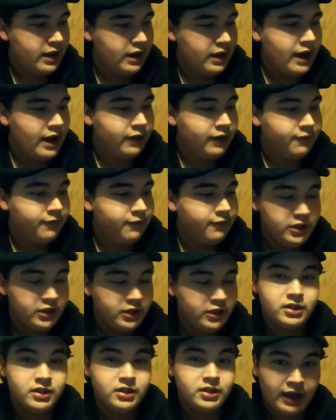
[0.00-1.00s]
And it
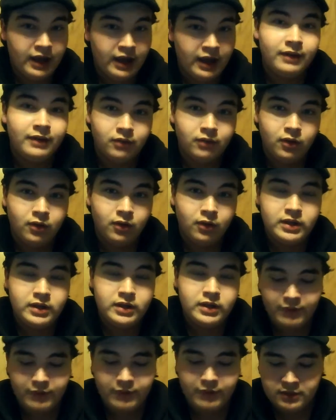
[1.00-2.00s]
features a guy, Llewyn
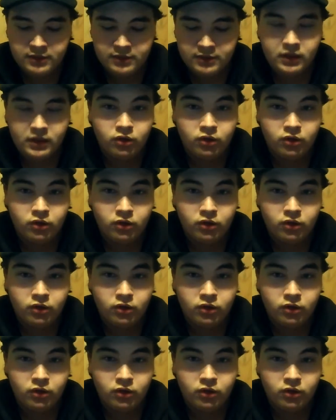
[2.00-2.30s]
Davis,